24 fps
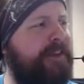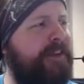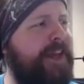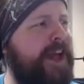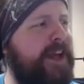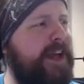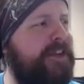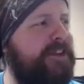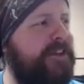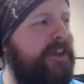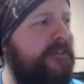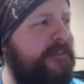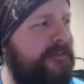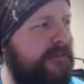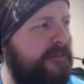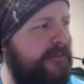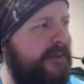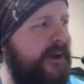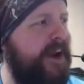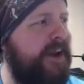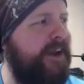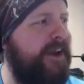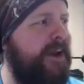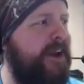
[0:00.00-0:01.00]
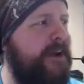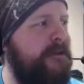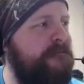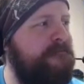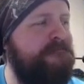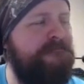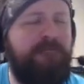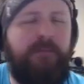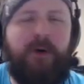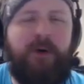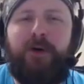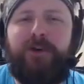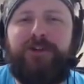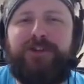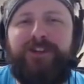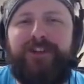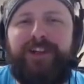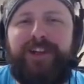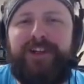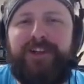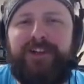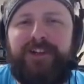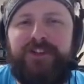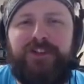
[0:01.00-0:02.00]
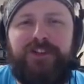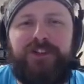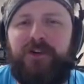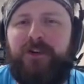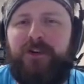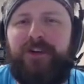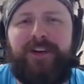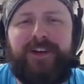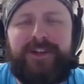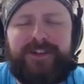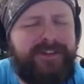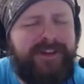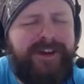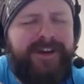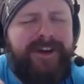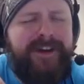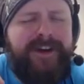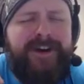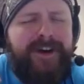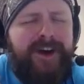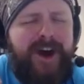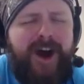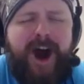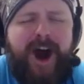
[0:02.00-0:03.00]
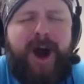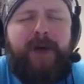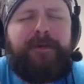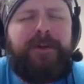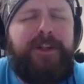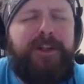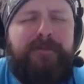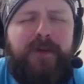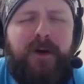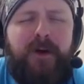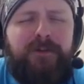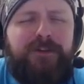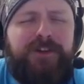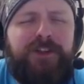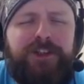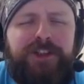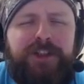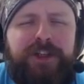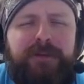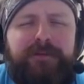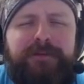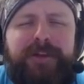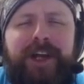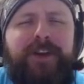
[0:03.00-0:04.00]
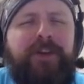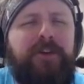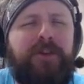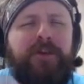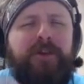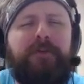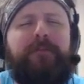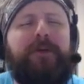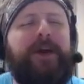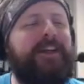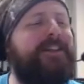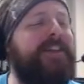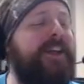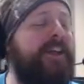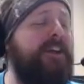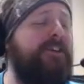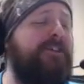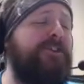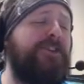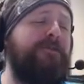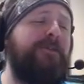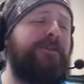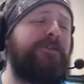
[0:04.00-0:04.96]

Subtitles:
to that fine person that joined us, hopped in the boat until ship date. You're the best. Thank you so